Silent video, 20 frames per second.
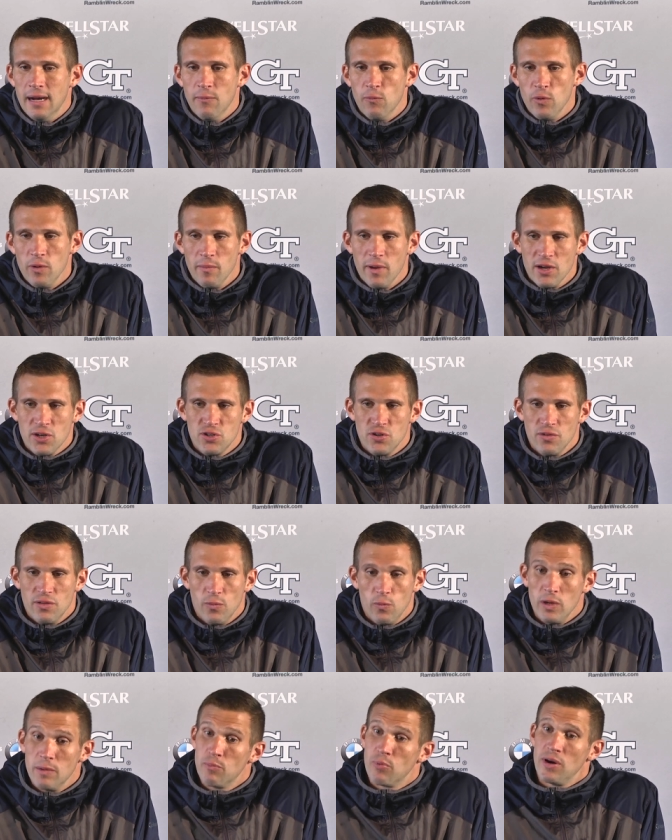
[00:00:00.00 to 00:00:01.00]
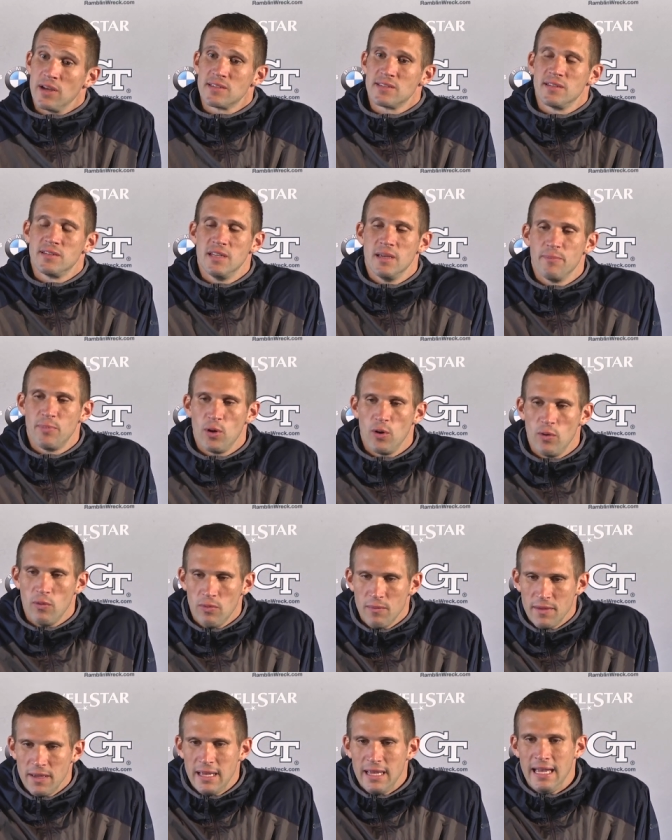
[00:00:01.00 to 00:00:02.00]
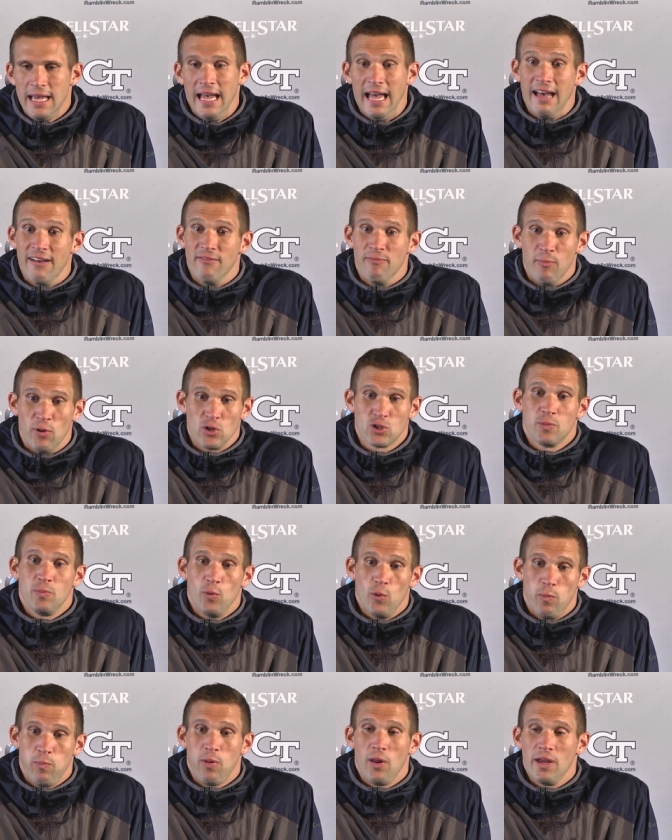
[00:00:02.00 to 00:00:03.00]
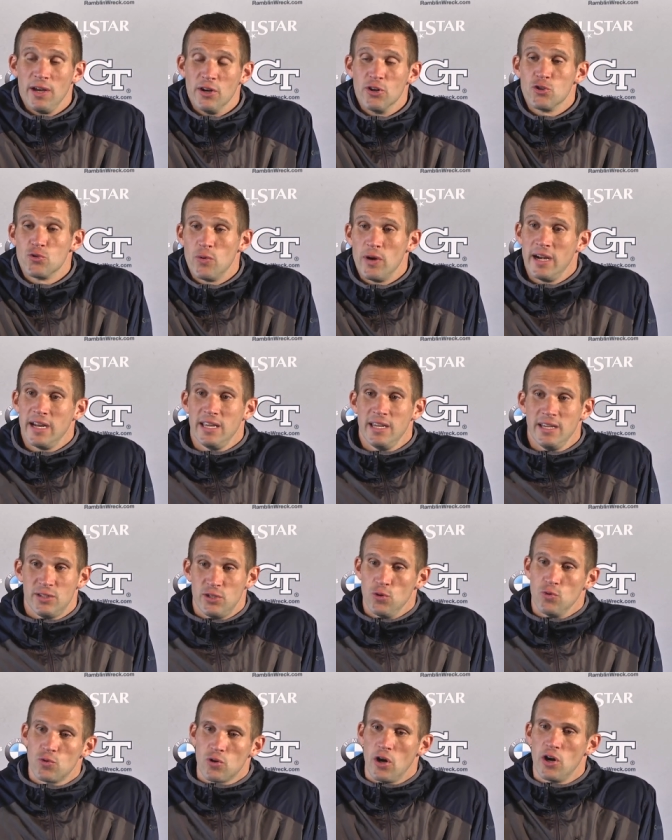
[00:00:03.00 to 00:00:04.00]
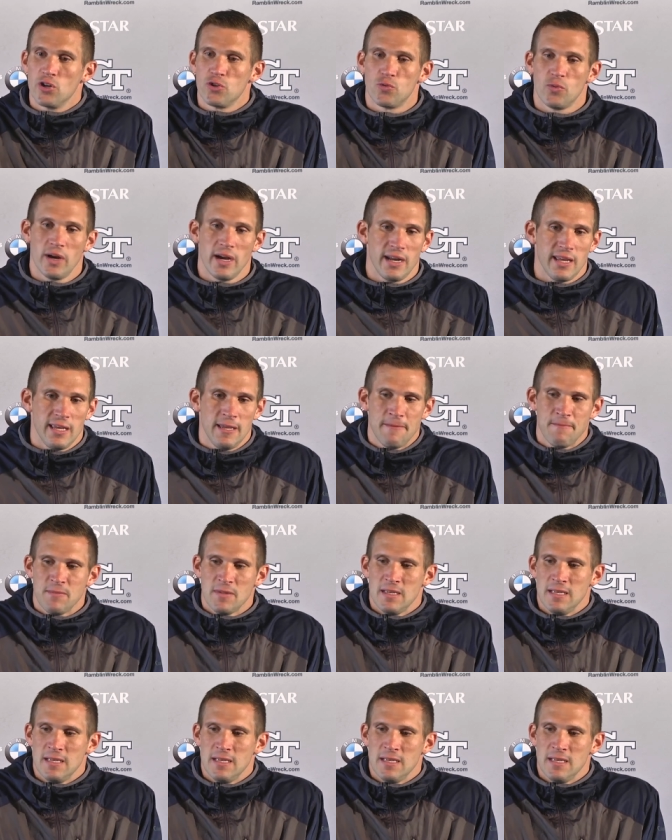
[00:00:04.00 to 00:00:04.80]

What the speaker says: we make sure that we press the tempo, have multiple players ready, two cards ready,